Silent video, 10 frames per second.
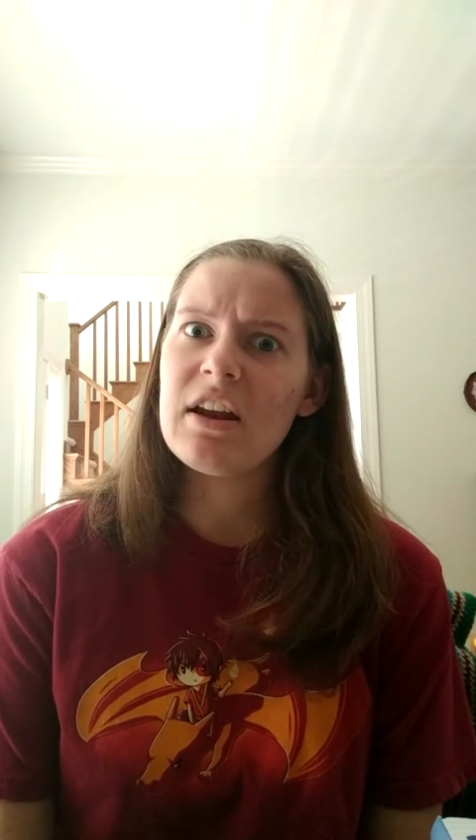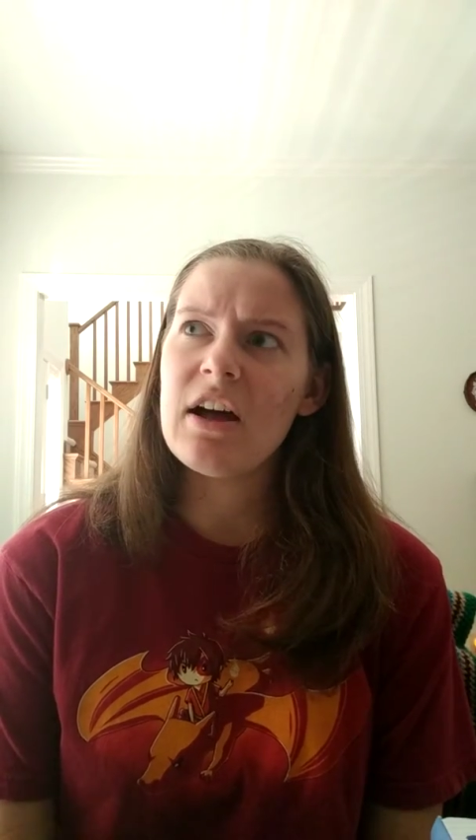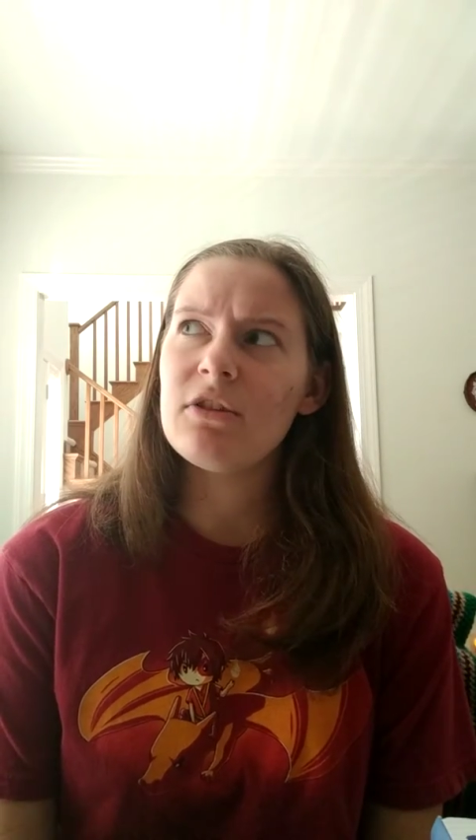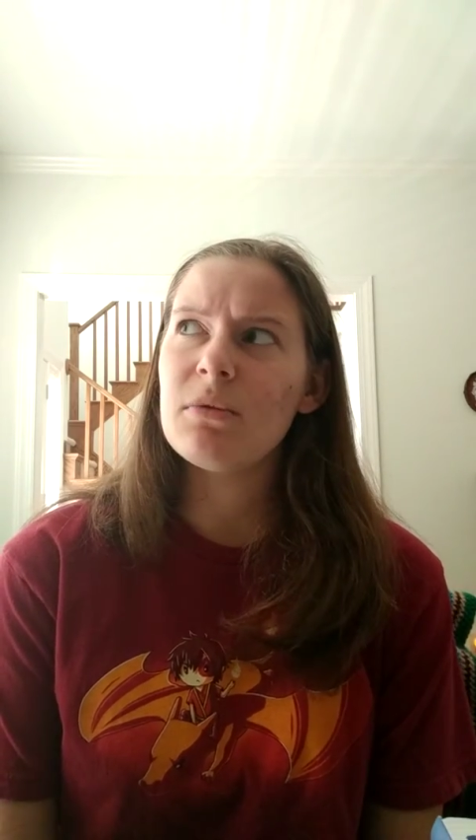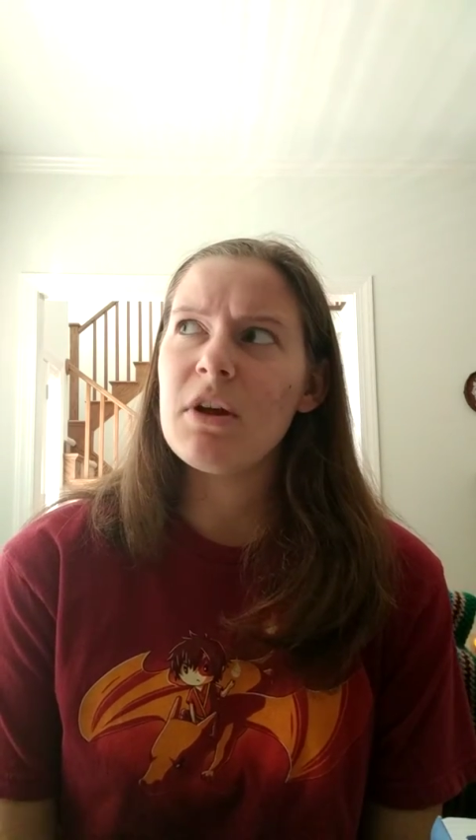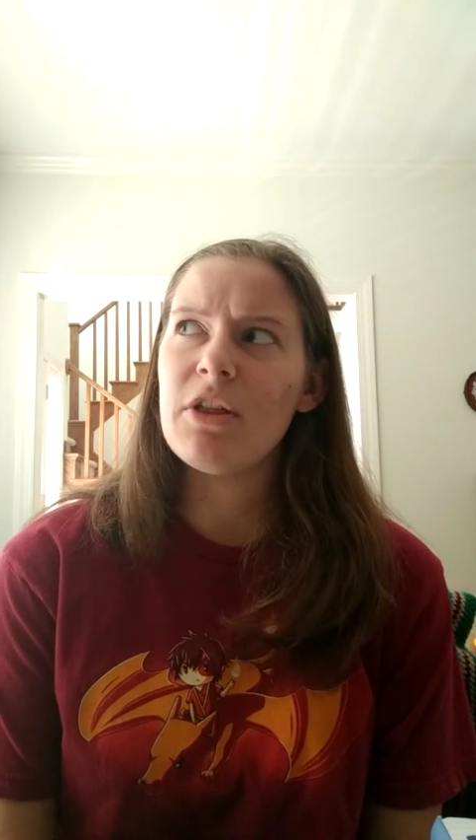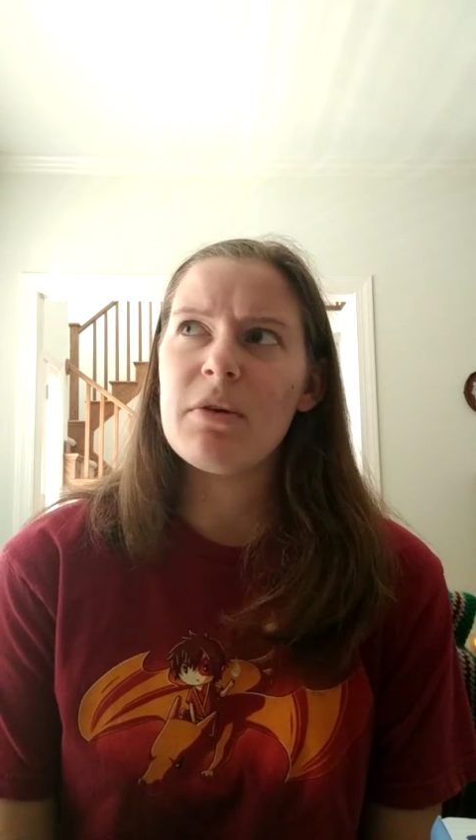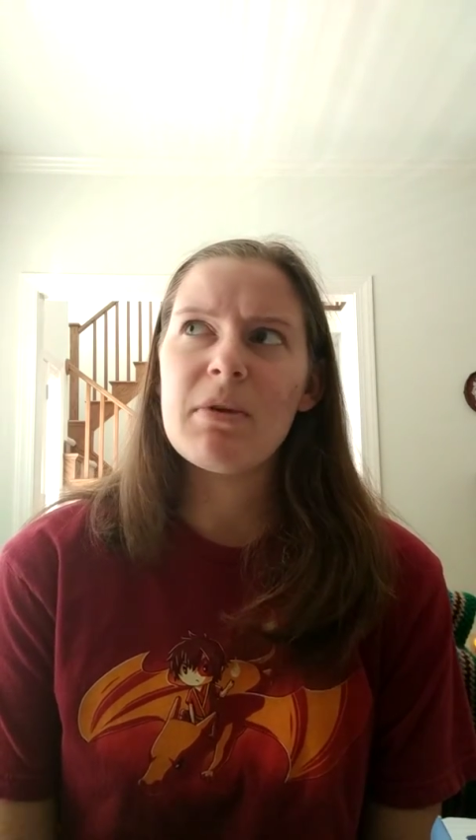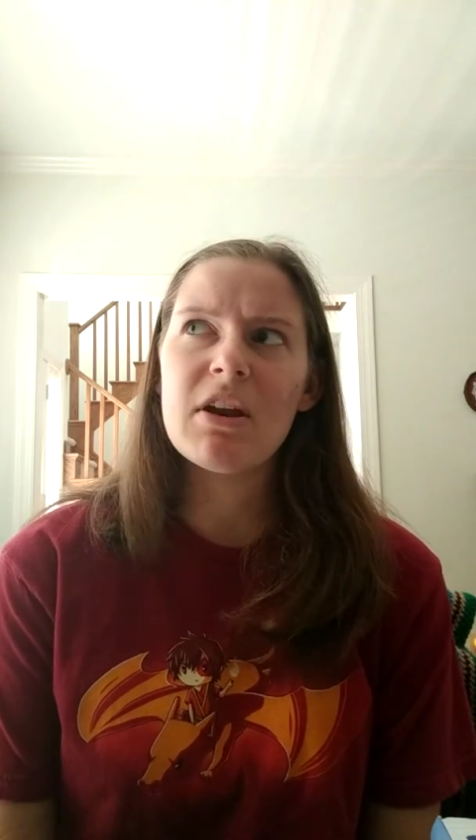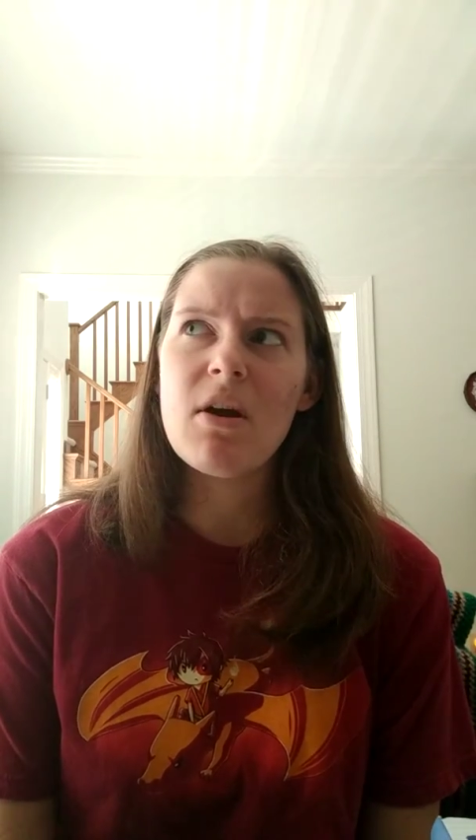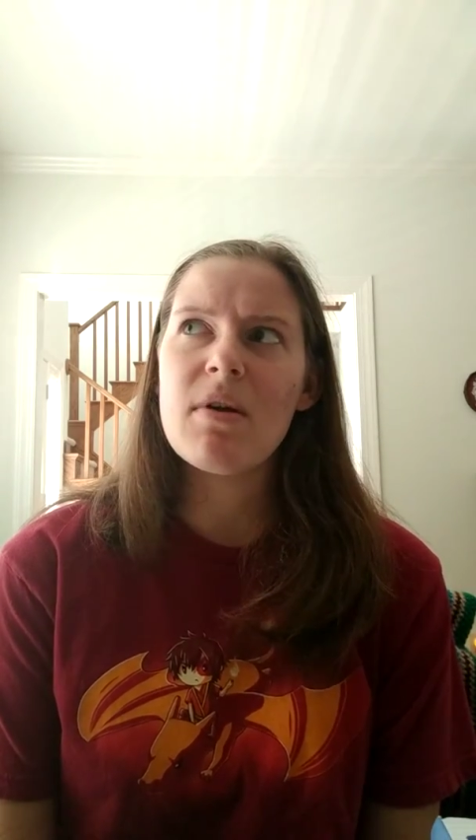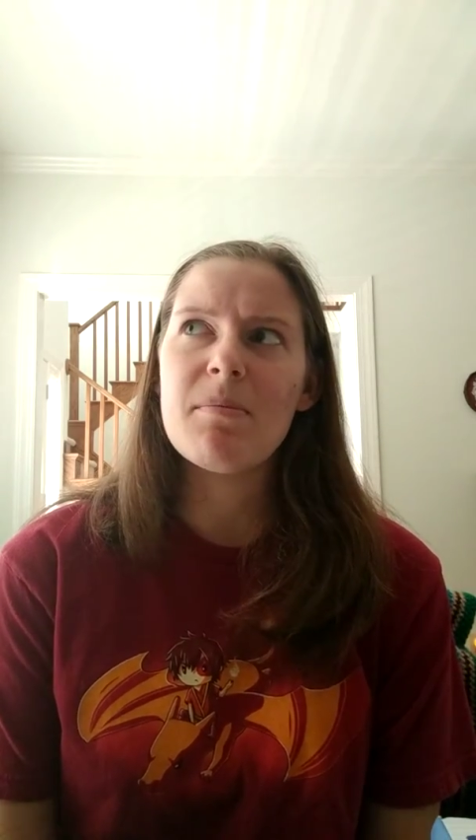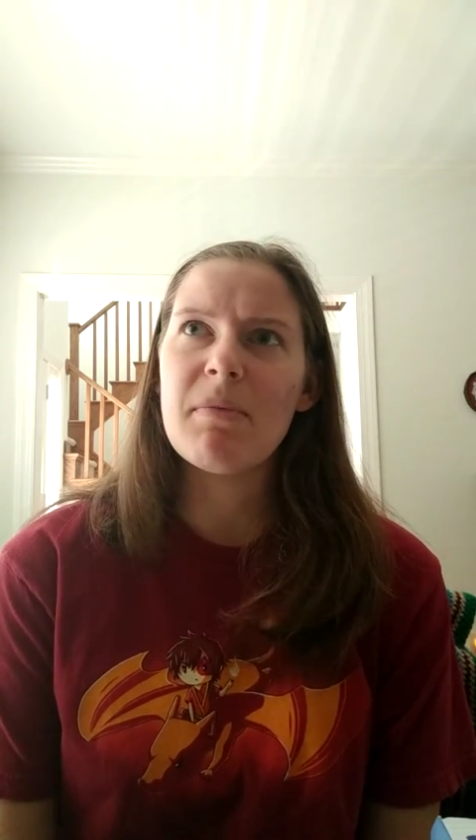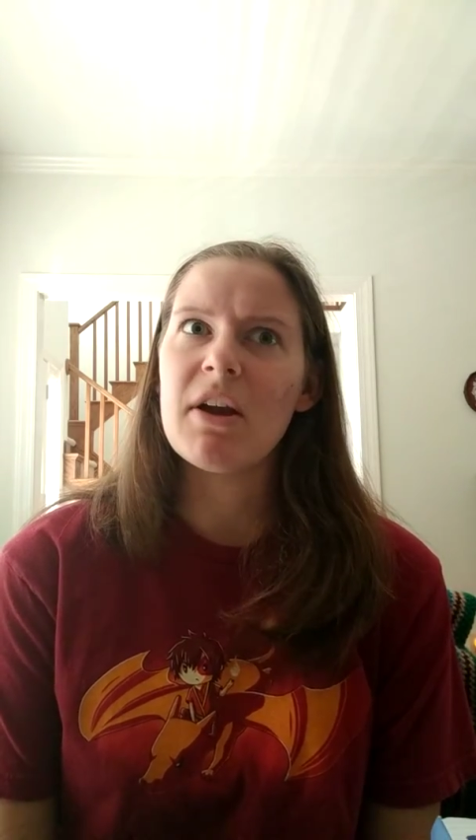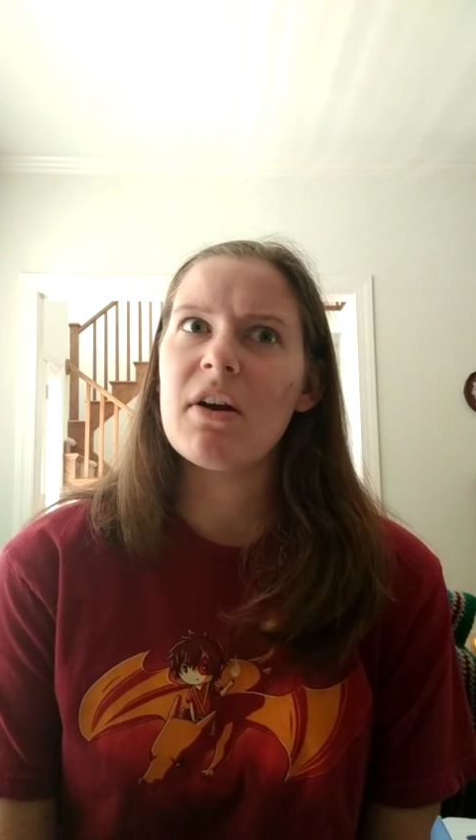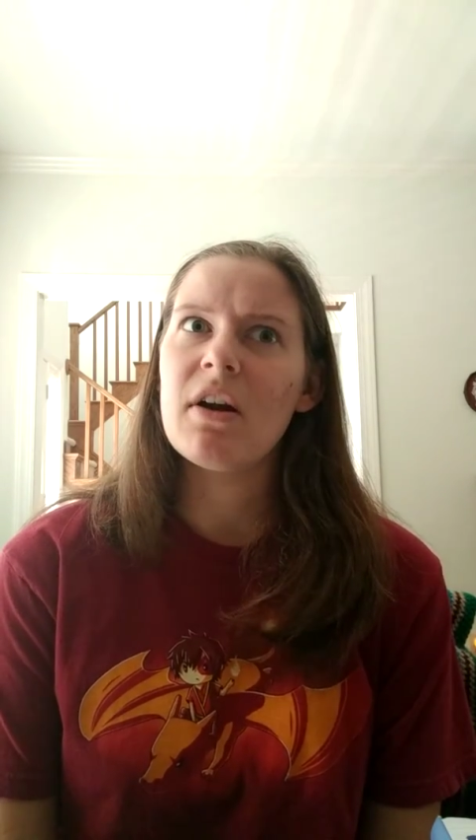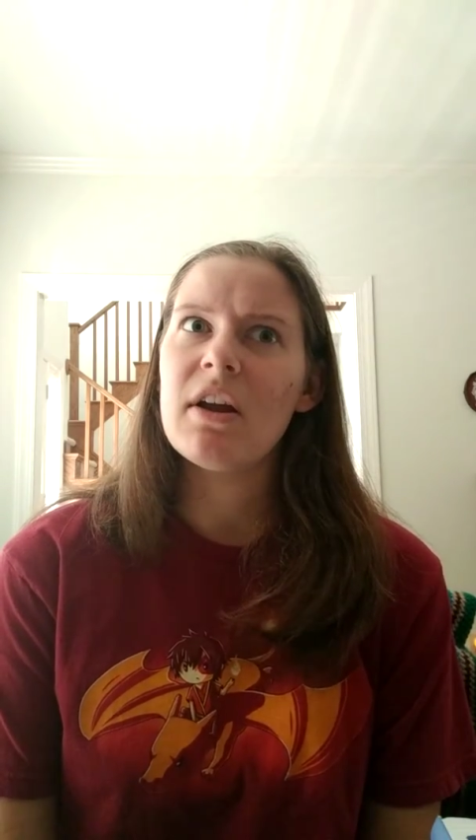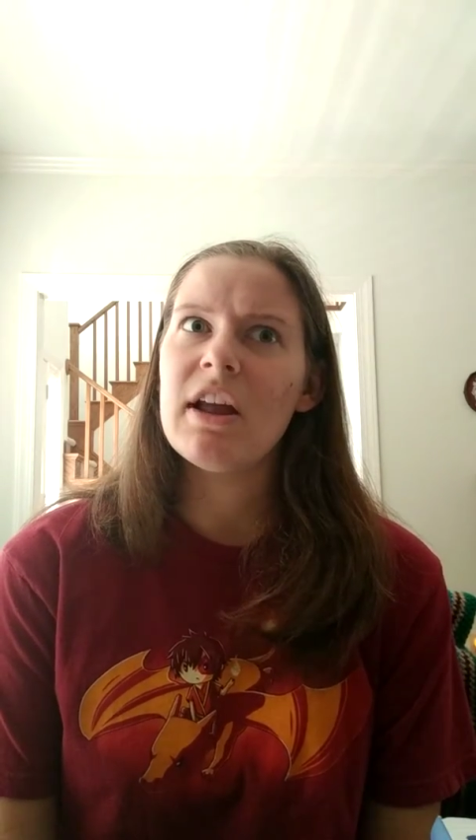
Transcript: God's will that we know him better.